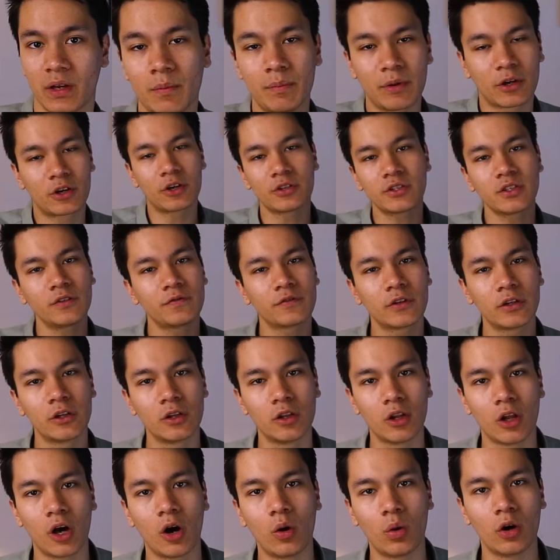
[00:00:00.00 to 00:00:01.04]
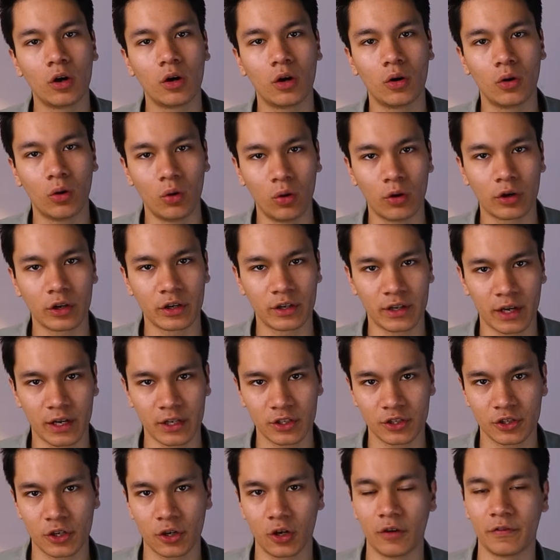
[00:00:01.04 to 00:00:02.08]
Because of the lower order
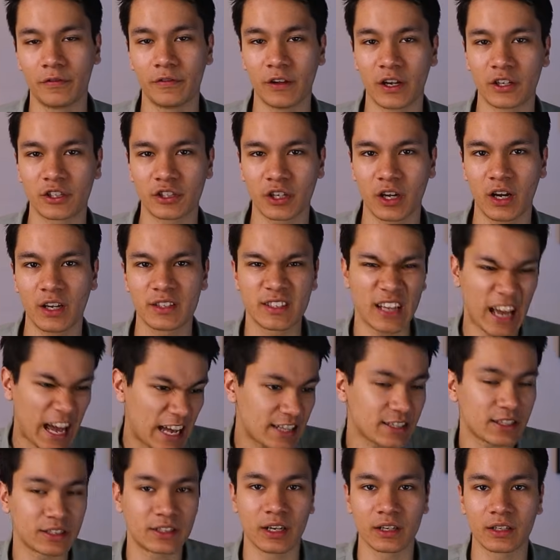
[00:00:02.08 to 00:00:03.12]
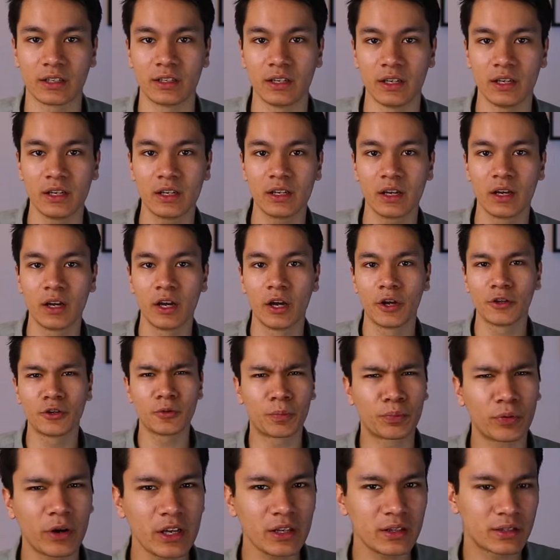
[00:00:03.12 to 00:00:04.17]
nature of flashcards as a technique, your
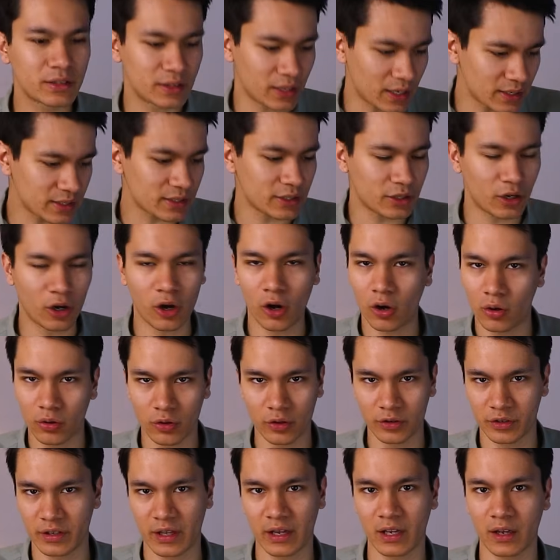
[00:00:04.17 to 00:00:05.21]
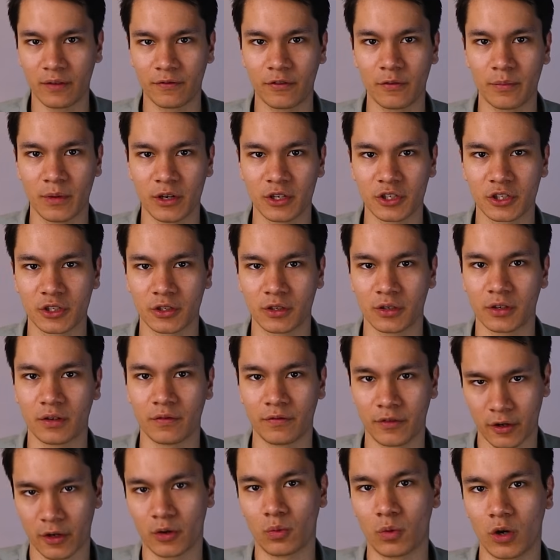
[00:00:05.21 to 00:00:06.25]
brain doesn't hold on to that information
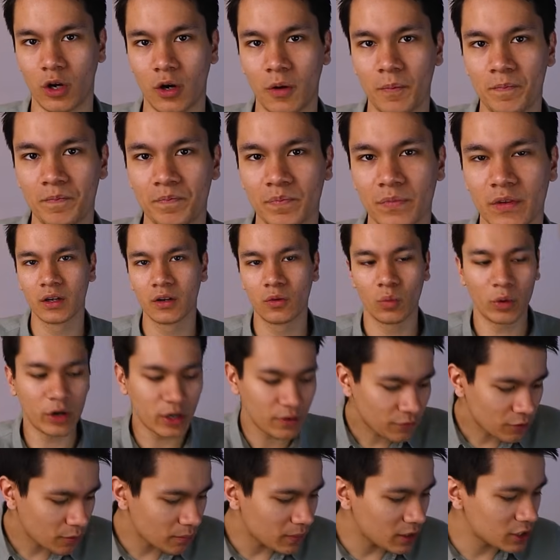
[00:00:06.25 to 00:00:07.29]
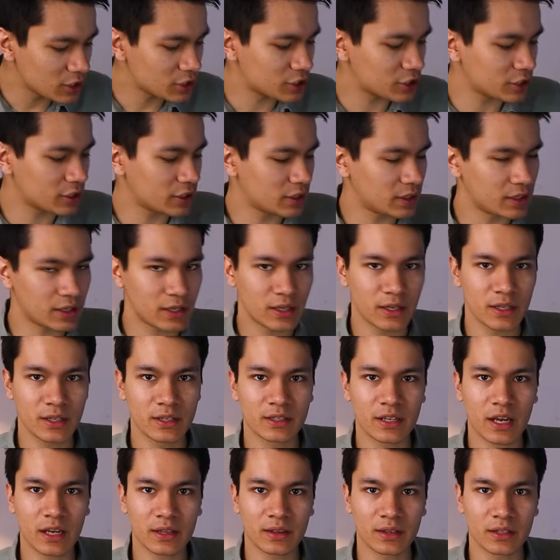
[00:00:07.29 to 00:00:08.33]
very well. When information
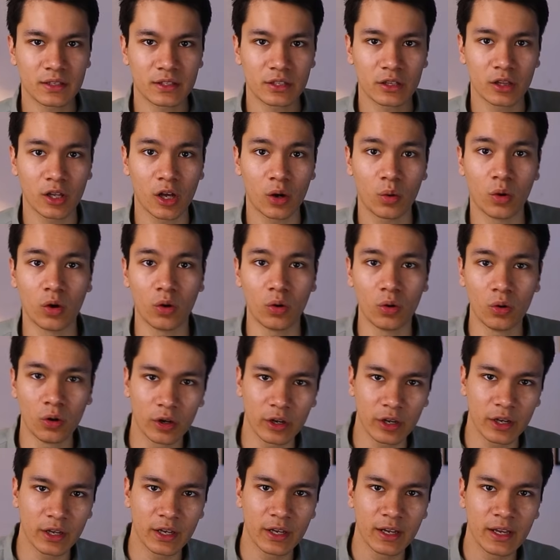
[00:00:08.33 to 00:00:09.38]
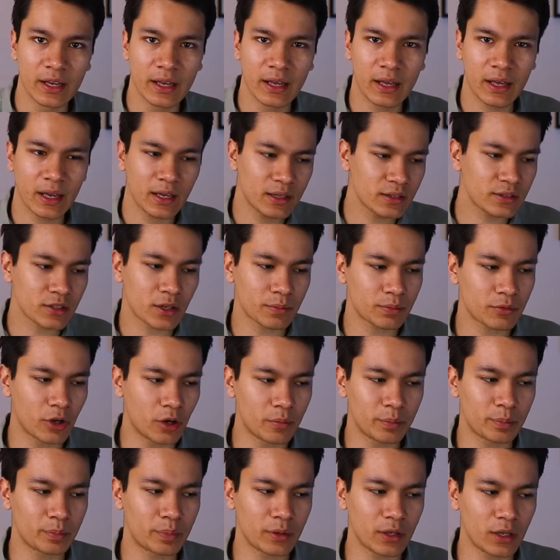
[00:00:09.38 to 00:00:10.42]
is at this lower order, it ends up
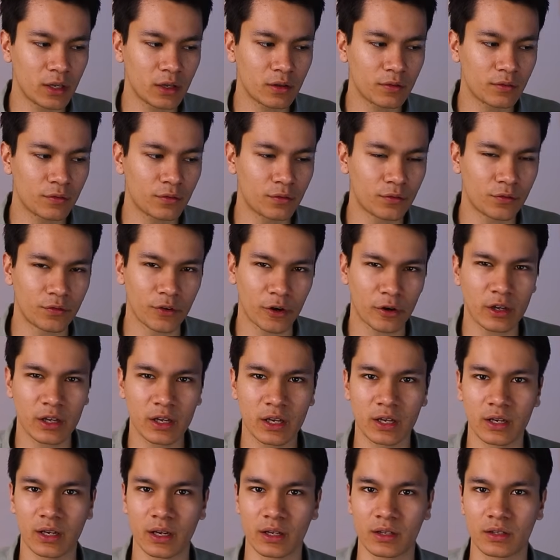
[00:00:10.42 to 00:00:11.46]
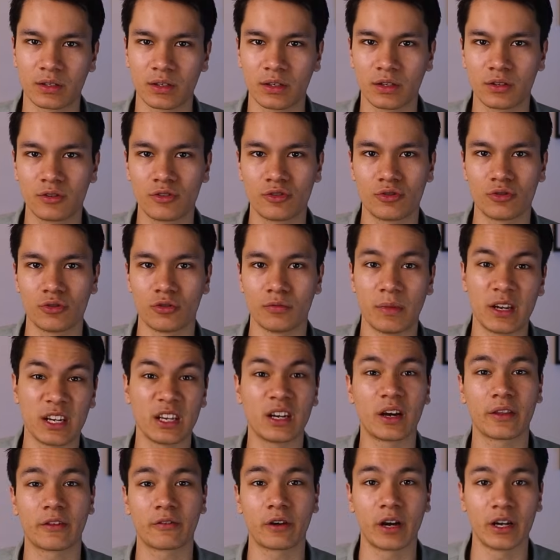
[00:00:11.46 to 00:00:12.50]
not being very connected to many
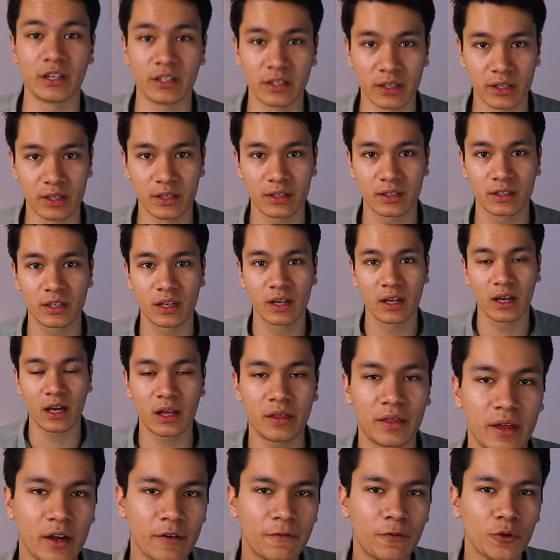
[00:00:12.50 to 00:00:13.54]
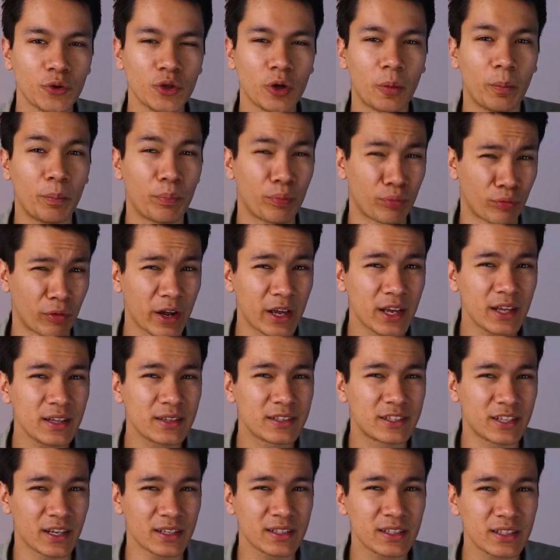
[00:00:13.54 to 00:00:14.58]
other ideas, and therefore your
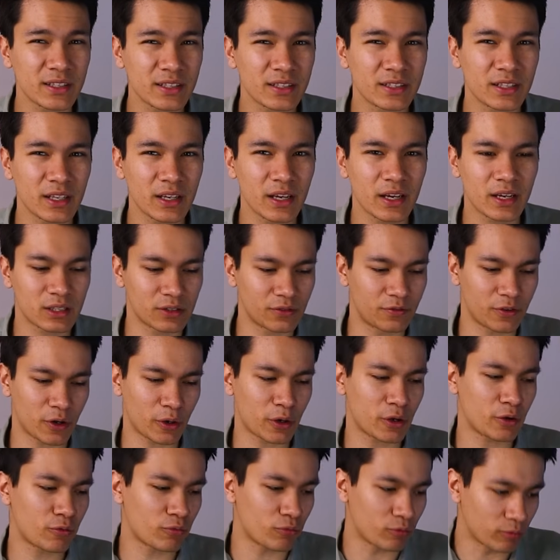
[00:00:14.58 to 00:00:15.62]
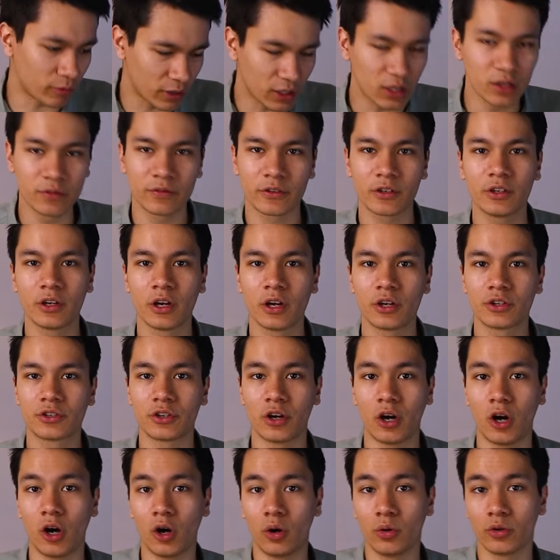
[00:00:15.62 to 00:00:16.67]
brain doesn't see it as very relevant to
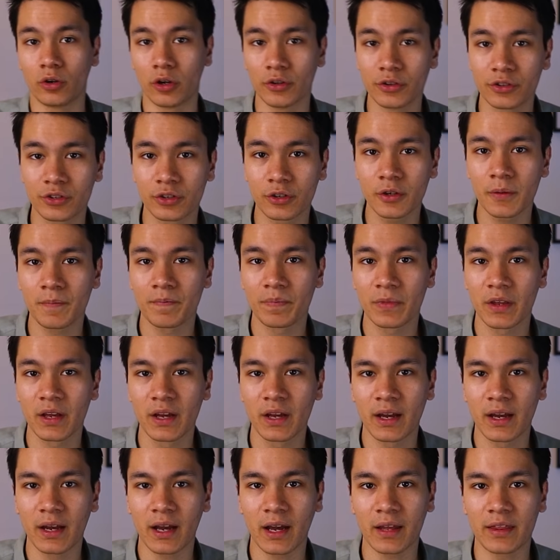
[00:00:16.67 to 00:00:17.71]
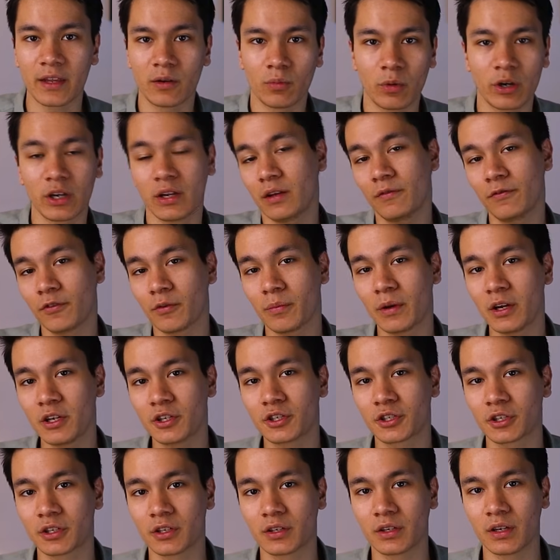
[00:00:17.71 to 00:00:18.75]
hold on to. And then when
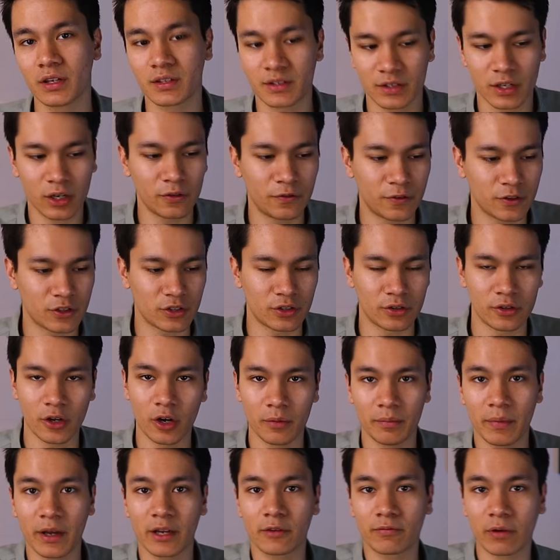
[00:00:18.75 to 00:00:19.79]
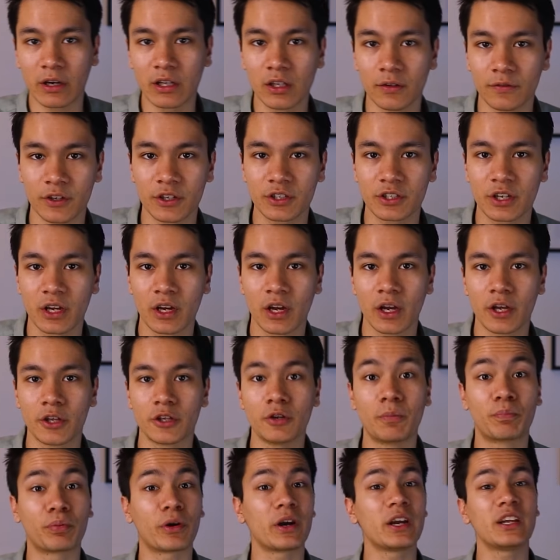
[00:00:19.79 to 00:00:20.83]
information itself is not made relevant,
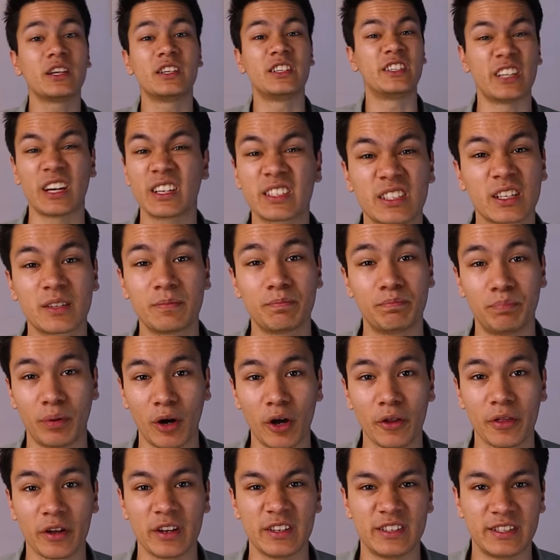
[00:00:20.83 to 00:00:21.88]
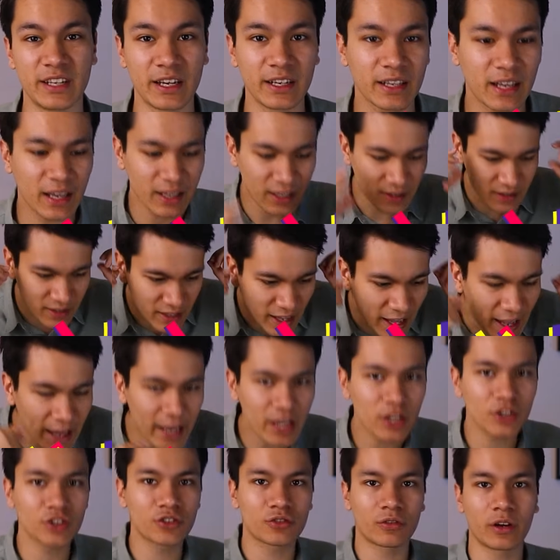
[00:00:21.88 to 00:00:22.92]
your brain doesn't bother dedicating the
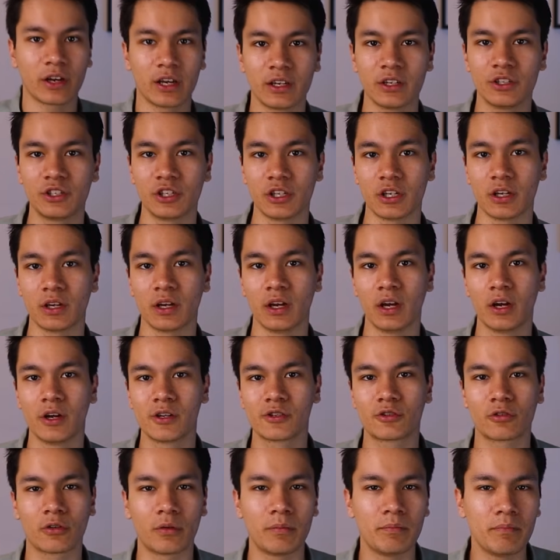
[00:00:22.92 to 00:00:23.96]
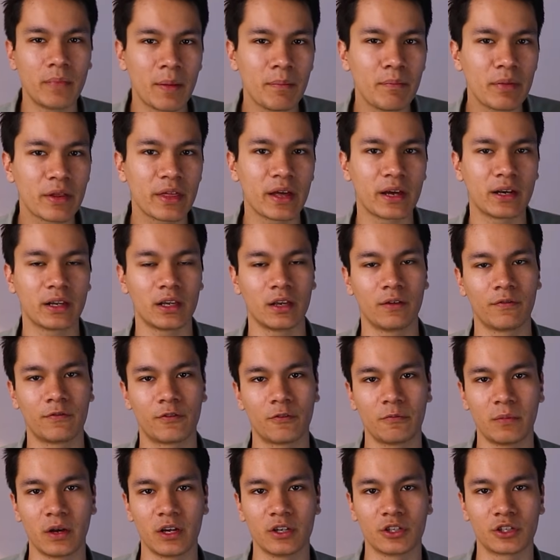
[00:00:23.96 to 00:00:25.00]
extra energy to remember that
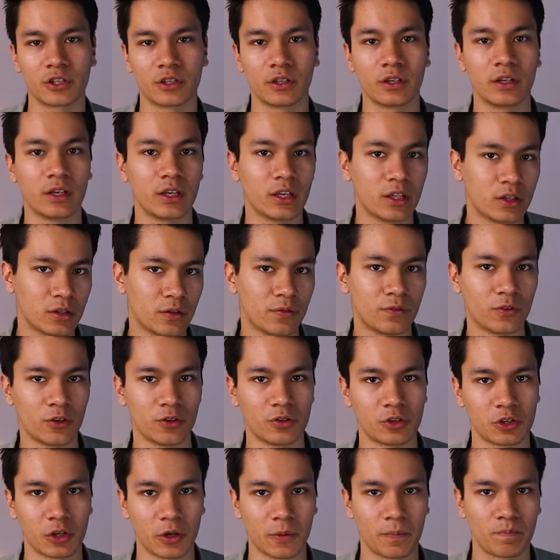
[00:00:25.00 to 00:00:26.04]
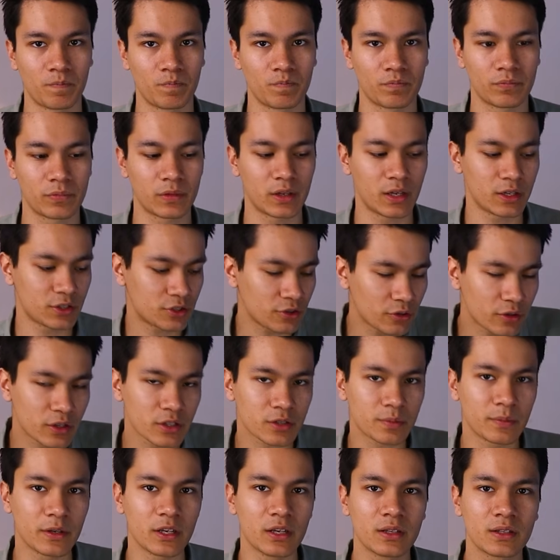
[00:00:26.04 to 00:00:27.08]
information in the future. And so
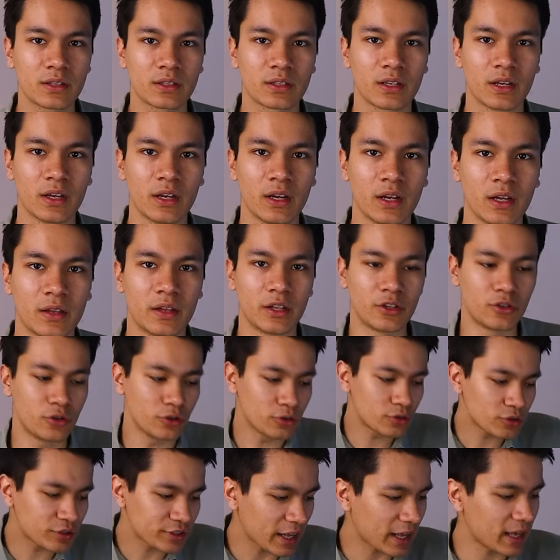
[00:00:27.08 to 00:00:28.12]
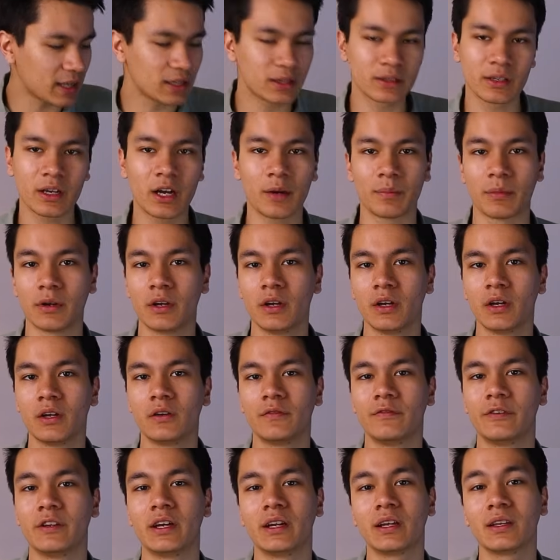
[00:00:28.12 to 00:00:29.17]
this means that you just end up
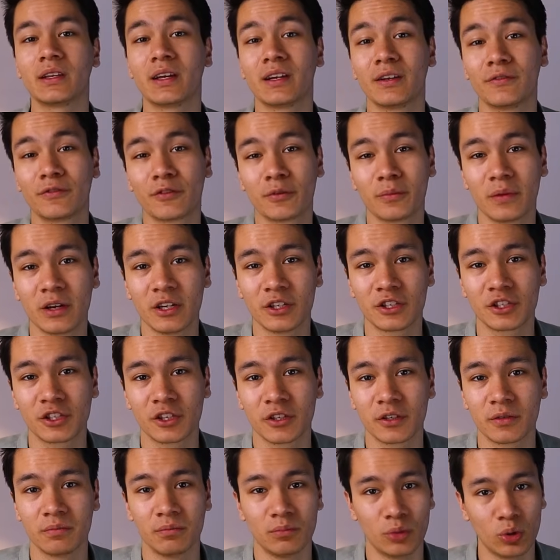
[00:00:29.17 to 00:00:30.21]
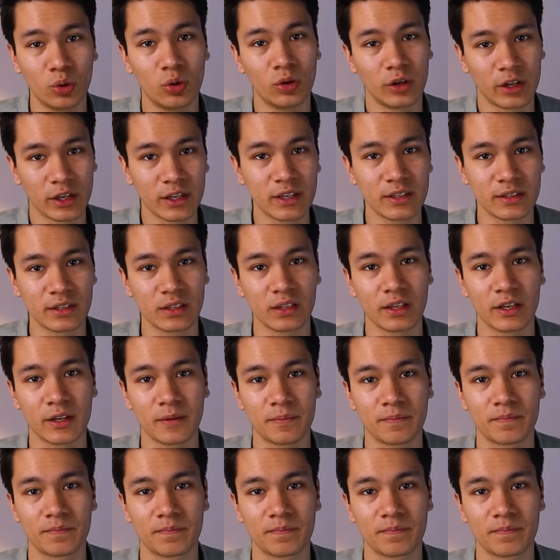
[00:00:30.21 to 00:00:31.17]
forgetting that information more easily.